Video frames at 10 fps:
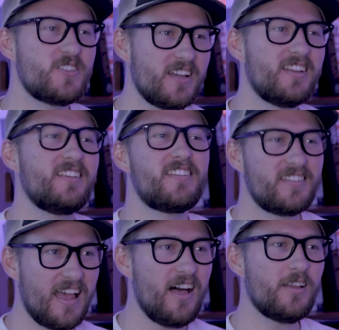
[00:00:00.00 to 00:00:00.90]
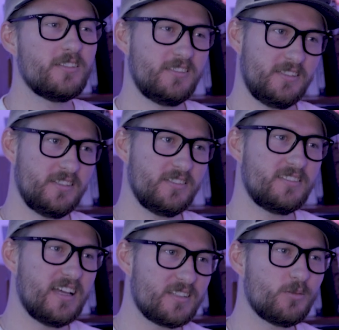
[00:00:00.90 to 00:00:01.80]
shit sells, dude.
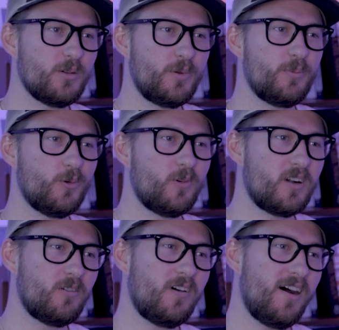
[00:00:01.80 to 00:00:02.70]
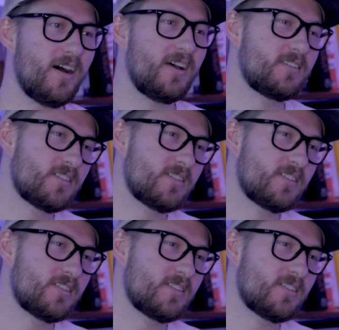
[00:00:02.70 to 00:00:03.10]
That's what people want to watch.